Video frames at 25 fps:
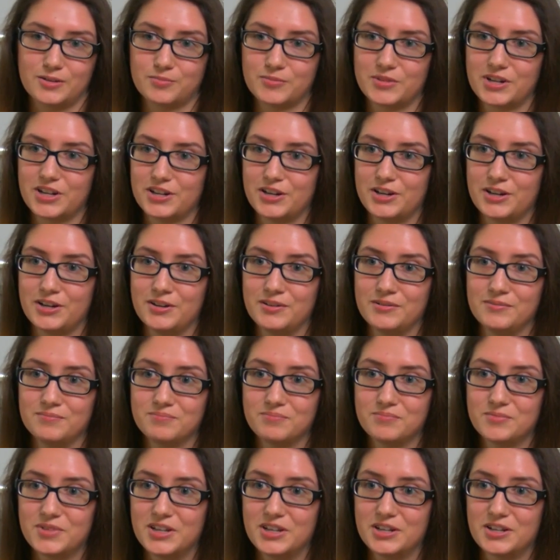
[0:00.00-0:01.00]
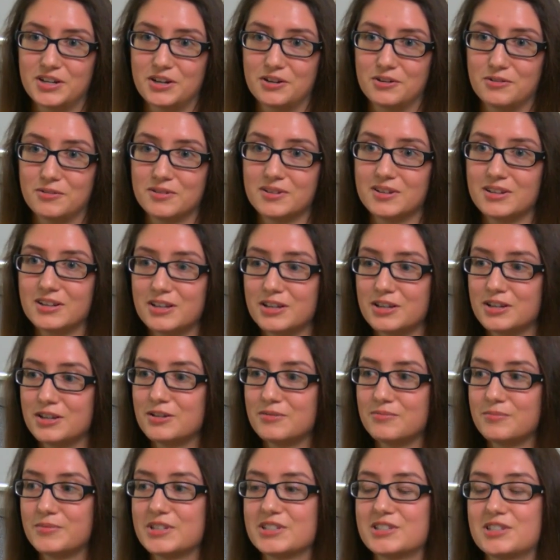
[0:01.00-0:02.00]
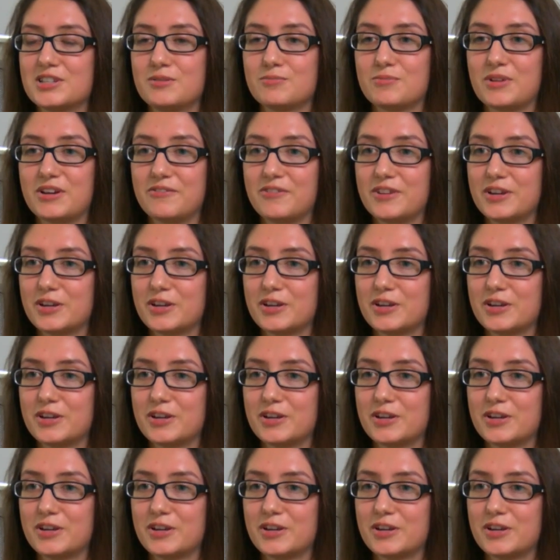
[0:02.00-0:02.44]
I'm gonna, you know, miss seeing my